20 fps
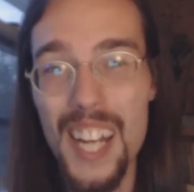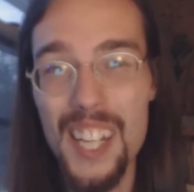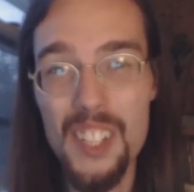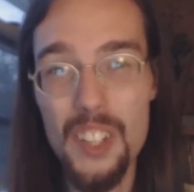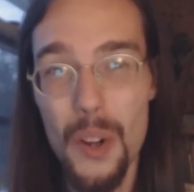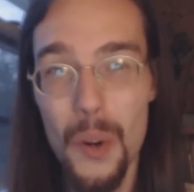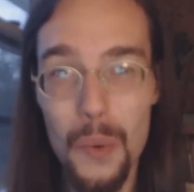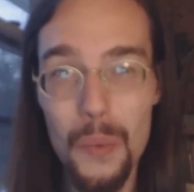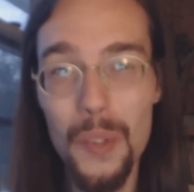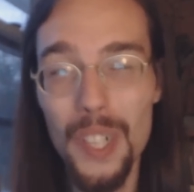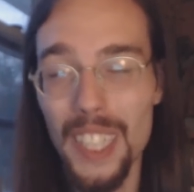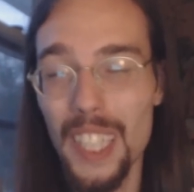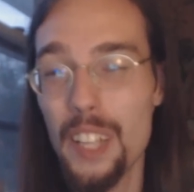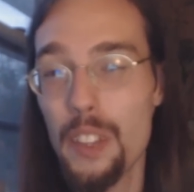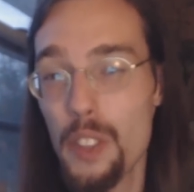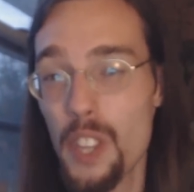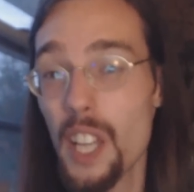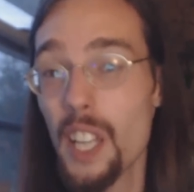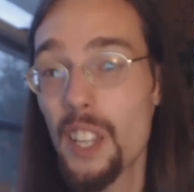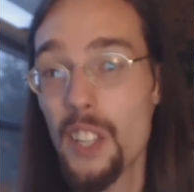i don't
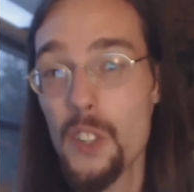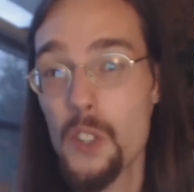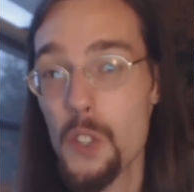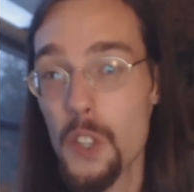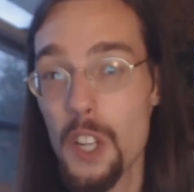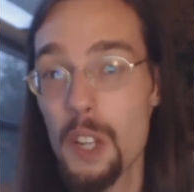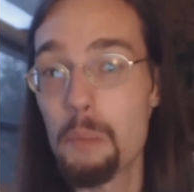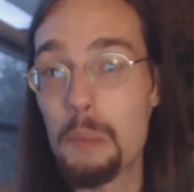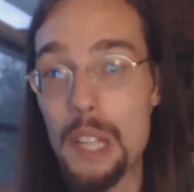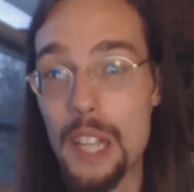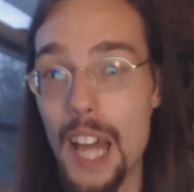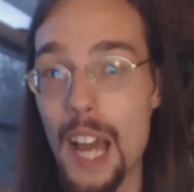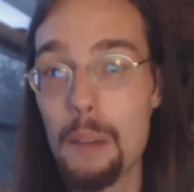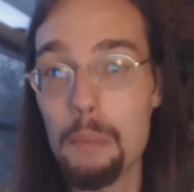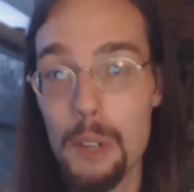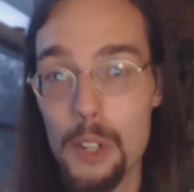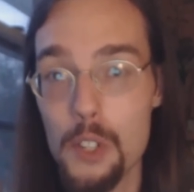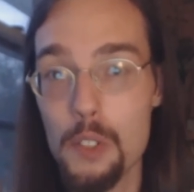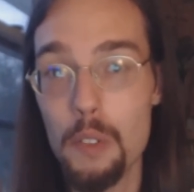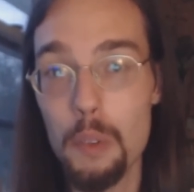really think there's going to be
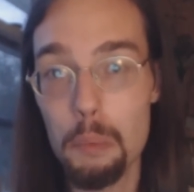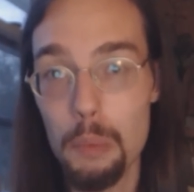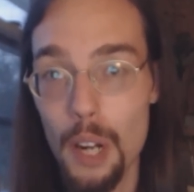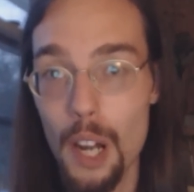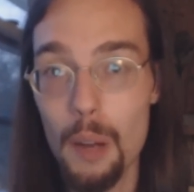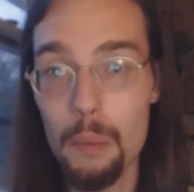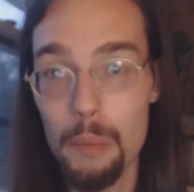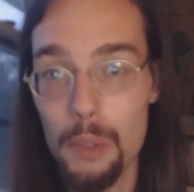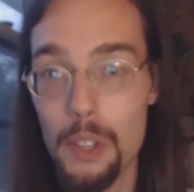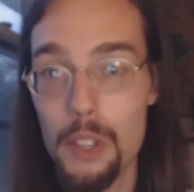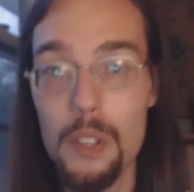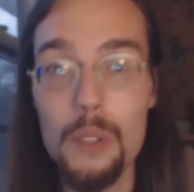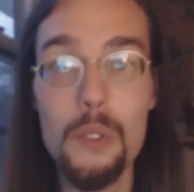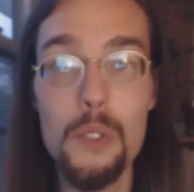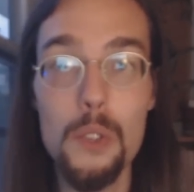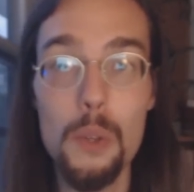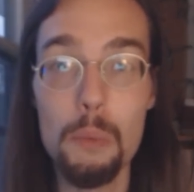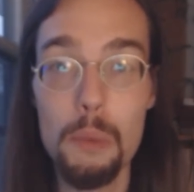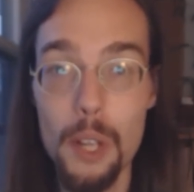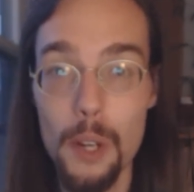that much of a problem with the
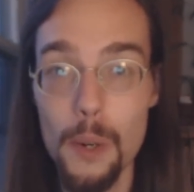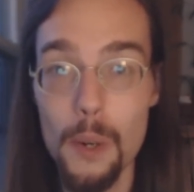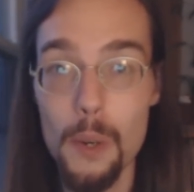youtube